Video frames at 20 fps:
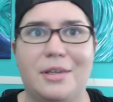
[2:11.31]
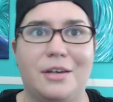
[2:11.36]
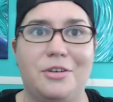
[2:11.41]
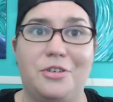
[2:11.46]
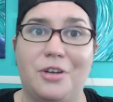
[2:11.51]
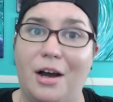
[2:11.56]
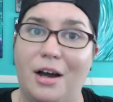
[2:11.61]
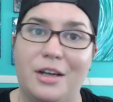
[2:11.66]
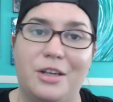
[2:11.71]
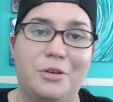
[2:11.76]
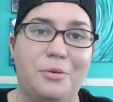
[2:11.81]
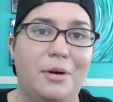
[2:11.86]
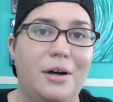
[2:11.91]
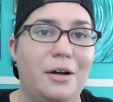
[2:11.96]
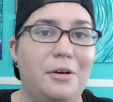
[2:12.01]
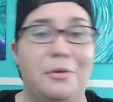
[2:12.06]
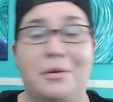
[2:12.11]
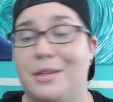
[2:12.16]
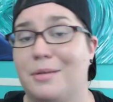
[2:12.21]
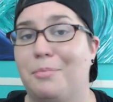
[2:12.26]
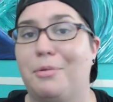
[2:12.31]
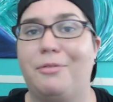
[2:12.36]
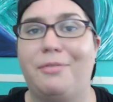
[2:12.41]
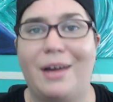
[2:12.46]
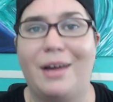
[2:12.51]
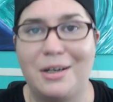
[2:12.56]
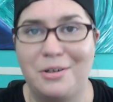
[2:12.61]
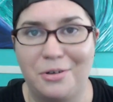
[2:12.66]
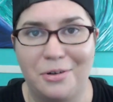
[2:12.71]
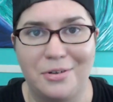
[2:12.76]
and Joshua, who is a
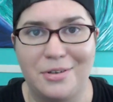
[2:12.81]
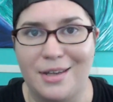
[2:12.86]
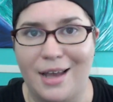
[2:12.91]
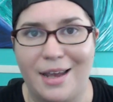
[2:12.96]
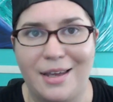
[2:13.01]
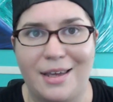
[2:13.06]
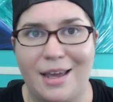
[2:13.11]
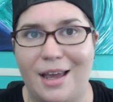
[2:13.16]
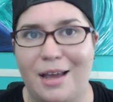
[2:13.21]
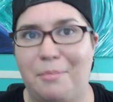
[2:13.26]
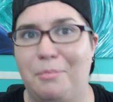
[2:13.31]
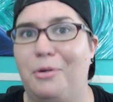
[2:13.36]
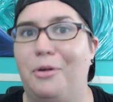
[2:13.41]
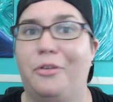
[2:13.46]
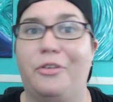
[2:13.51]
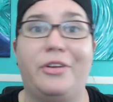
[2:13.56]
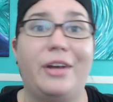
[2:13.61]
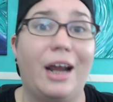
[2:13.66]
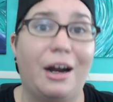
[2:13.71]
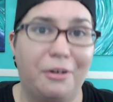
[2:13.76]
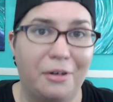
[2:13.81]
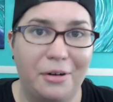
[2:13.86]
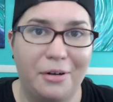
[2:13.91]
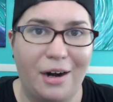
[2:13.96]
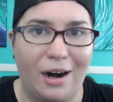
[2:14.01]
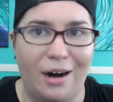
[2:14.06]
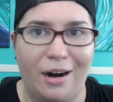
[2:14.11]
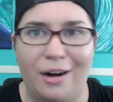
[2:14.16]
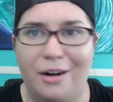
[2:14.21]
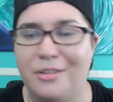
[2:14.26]
professional psychic, pulls tarot
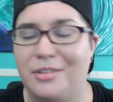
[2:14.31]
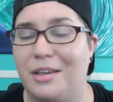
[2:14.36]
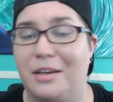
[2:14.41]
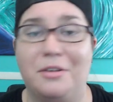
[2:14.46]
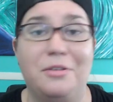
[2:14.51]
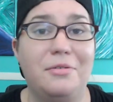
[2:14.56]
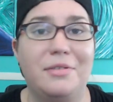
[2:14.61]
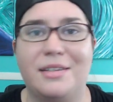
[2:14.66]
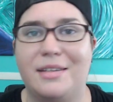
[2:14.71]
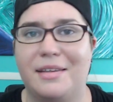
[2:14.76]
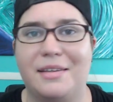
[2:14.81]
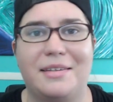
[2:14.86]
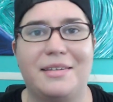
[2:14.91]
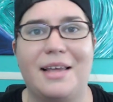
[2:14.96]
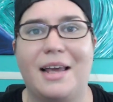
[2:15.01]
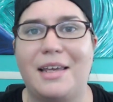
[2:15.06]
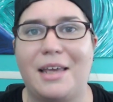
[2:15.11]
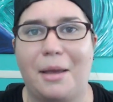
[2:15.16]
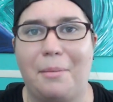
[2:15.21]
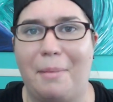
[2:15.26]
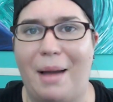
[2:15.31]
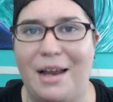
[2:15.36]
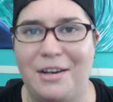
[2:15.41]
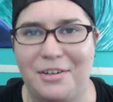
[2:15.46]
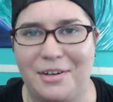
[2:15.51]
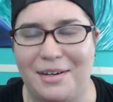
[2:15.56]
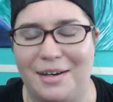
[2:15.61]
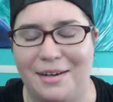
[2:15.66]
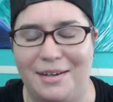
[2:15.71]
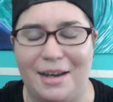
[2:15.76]
cards and uses his psychic
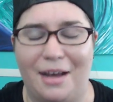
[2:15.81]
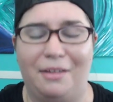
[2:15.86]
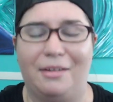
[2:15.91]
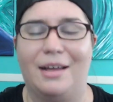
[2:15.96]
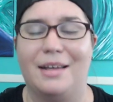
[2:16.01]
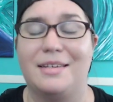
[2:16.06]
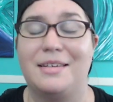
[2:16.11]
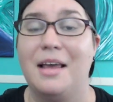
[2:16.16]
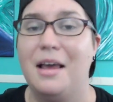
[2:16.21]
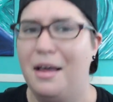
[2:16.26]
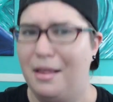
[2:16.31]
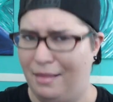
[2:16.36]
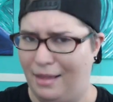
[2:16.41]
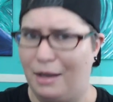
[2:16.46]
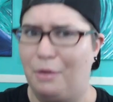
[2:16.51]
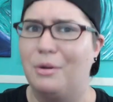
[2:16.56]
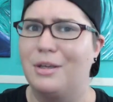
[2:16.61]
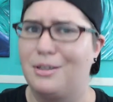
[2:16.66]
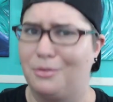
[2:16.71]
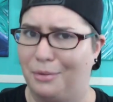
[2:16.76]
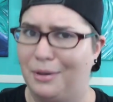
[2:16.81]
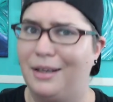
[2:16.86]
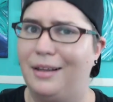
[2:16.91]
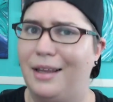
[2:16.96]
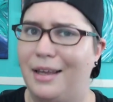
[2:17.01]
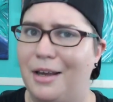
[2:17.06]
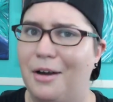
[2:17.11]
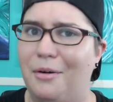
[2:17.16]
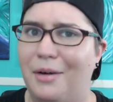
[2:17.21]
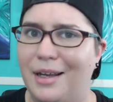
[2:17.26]
magic to tell us like what's
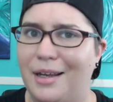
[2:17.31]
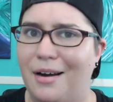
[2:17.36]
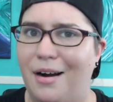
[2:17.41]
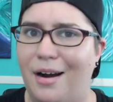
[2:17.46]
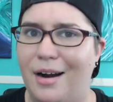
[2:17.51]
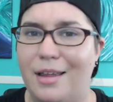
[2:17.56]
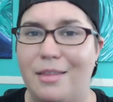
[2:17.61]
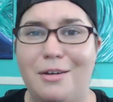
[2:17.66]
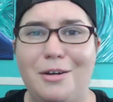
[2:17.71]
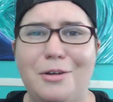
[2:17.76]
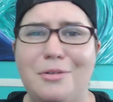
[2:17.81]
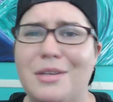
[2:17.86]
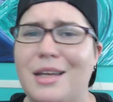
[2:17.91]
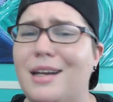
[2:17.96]
really going on in the news.